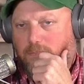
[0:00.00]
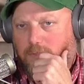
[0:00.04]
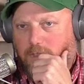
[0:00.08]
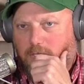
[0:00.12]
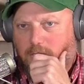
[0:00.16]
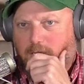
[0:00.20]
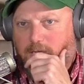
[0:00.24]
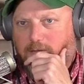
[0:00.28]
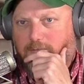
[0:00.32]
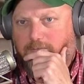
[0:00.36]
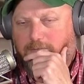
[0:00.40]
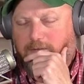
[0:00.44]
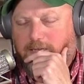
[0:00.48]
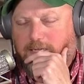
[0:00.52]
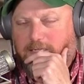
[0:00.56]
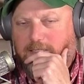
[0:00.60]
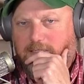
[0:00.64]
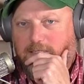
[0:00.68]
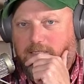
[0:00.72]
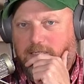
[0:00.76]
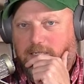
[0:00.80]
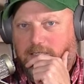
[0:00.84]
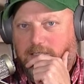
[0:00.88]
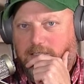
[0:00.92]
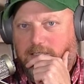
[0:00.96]
Yeah.
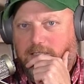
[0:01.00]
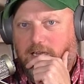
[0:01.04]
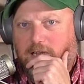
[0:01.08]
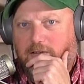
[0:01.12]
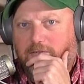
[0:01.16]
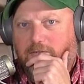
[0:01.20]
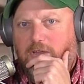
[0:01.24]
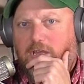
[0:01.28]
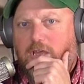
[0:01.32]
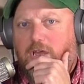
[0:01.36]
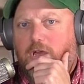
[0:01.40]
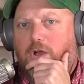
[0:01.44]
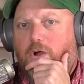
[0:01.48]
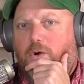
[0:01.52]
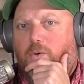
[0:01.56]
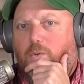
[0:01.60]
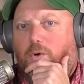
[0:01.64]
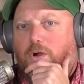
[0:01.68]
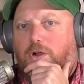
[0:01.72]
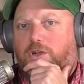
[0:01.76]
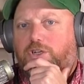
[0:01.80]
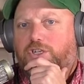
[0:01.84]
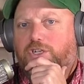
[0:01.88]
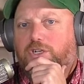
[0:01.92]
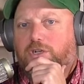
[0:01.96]
Fascinating stuff.
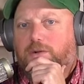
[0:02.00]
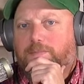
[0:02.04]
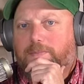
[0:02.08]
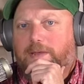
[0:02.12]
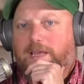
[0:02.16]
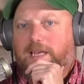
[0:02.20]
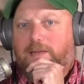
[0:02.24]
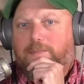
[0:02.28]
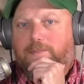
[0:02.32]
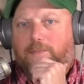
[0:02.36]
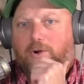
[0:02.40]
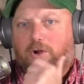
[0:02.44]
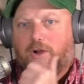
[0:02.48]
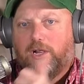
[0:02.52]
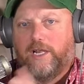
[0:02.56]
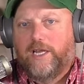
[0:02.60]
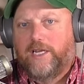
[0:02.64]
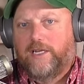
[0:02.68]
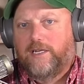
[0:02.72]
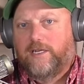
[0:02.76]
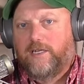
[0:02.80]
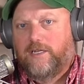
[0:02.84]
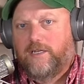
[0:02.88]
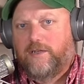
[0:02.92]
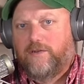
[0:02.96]
Where's your main
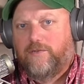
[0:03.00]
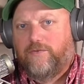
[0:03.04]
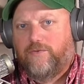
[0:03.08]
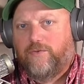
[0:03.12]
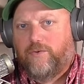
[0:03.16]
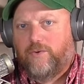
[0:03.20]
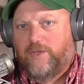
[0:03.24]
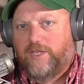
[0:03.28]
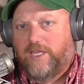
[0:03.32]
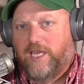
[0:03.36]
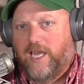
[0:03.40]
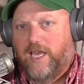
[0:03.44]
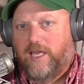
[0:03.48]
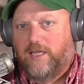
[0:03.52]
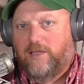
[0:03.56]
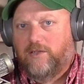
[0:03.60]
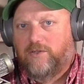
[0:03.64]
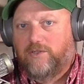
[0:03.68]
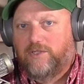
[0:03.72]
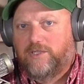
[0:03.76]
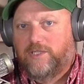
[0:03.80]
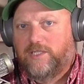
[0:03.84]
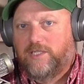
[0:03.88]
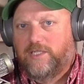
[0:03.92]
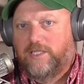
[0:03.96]
market? for the
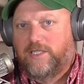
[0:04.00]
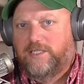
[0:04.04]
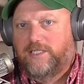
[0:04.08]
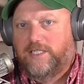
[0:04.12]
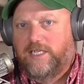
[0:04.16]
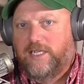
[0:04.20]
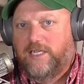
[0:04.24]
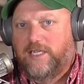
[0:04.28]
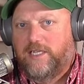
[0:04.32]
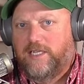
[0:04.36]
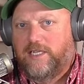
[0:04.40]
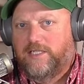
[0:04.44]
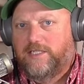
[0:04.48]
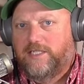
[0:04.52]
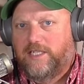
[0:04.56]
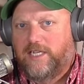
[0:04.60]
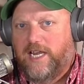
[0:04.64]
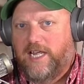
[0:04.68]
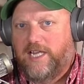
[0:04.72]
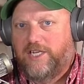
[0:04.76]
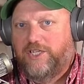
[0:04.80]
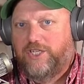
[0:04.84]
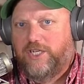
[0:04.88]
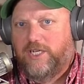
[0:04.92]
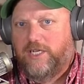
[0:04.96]
antlers? Is it is it
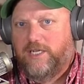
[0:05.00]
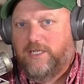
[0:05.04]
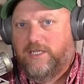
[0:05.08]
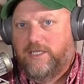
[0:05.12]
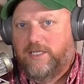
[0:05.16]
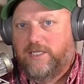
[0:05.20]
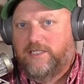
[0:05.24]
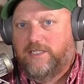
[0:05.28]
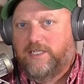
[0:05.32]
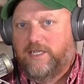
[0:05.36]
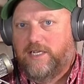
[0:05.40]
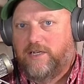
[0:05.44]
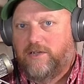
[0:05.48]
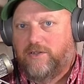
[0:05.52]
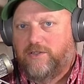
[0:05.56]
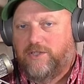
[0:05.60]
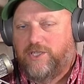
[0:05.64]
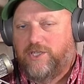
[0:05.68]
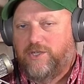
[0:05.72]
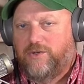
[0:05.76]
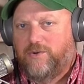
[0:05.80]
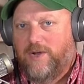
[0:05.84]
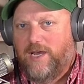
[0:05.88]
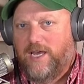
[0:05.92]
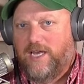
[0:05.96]
Asia? Is it here in
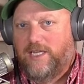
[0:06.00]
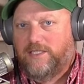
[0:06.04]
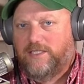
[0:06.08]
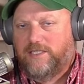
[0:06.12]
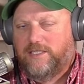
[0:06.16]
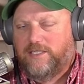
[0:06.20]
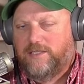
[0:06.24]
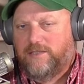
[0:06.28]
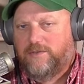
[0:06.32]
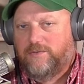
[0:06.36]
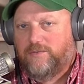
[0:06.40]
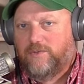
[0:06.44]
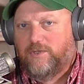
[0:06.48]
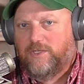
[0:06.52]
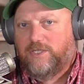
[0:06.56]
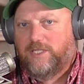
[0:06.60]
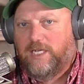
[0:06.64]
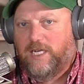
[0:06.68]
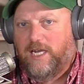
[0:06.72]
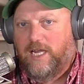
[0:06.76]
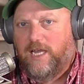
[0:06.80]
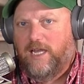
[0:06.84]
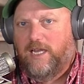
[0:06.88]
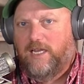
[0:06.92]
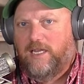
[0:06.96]
the U.S.? Where's
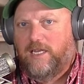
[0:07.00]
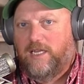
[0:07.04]
it at?